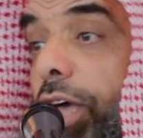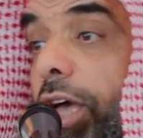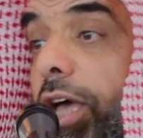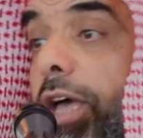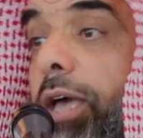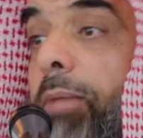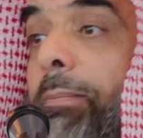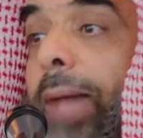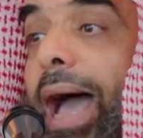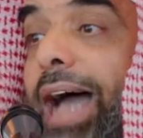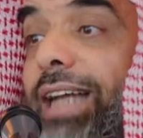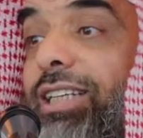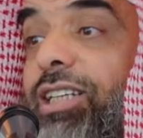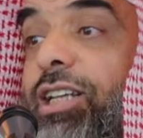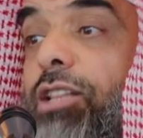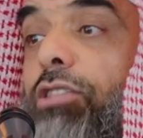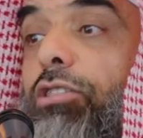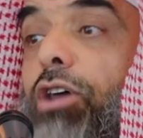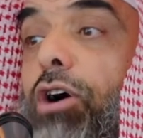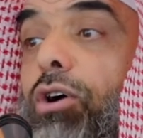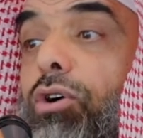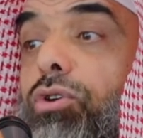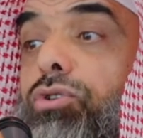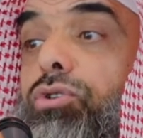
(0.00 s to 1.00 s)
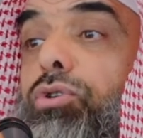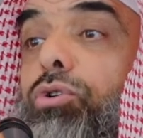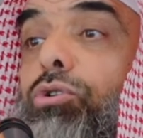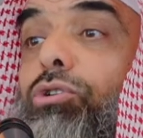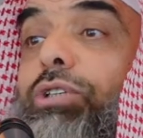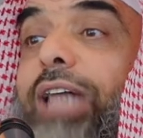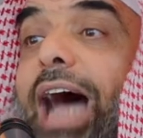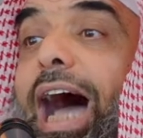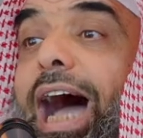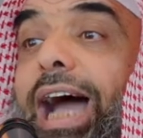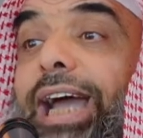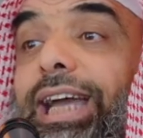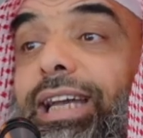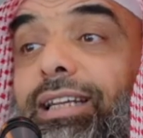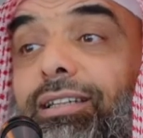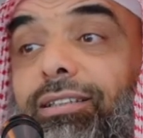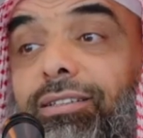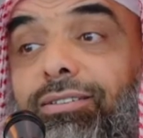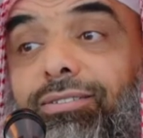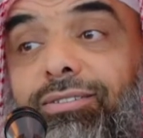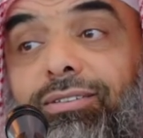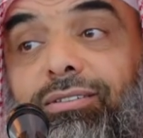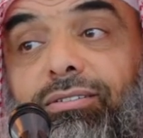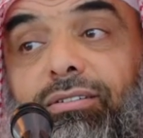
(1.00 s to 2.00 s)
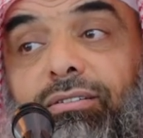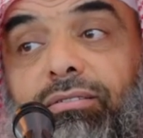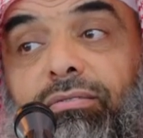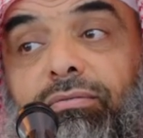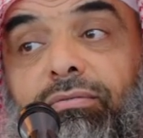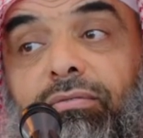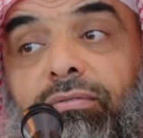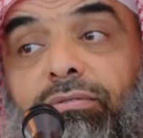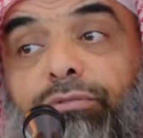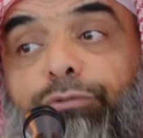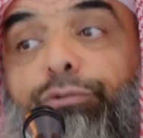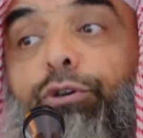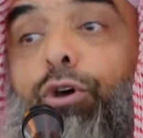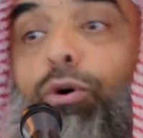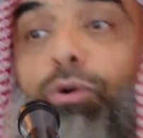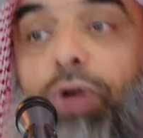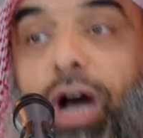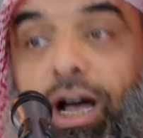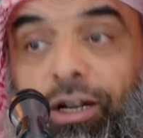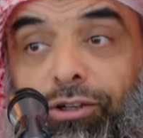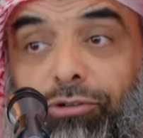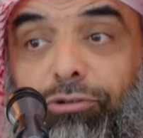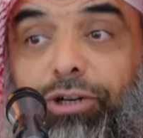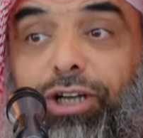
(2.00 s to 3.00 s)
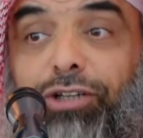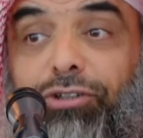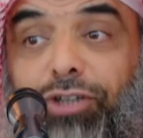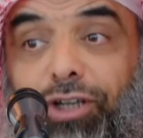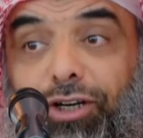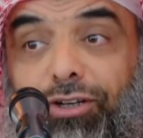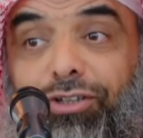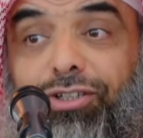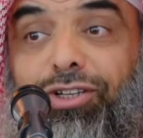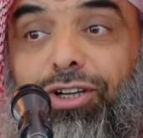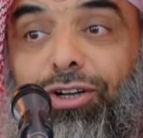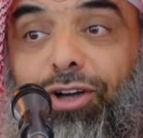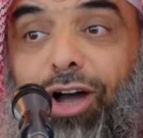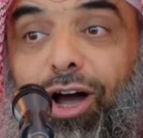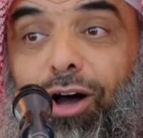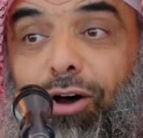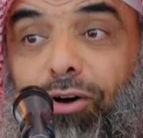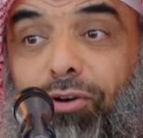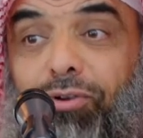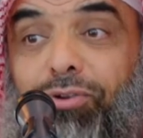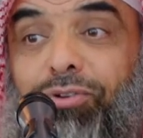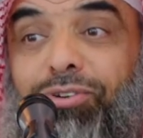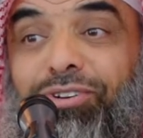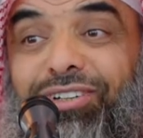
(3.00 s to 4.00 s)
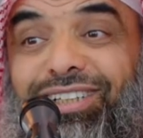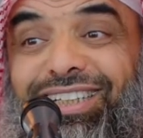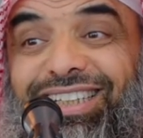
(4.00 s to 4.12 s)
Imagine those who died few hundred years ago.